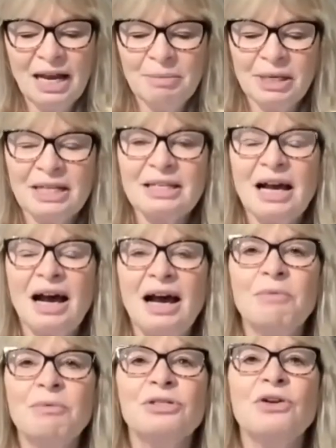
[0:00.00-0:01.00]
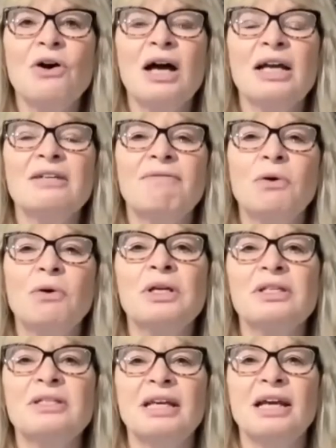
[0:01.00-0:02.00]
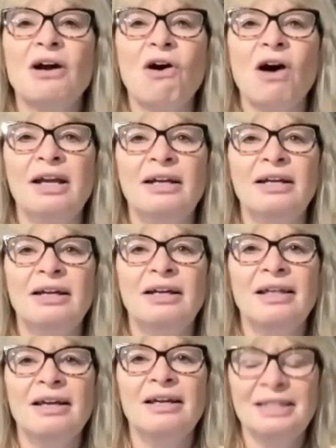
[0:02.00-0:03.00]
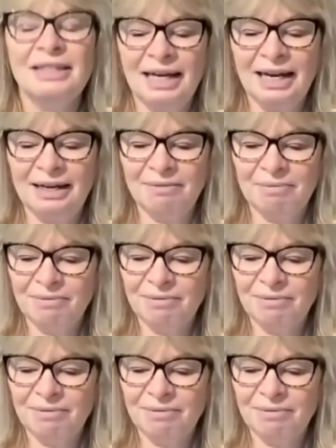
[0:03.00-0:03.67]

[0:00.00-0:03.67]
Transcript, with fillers: because I was not focusing on today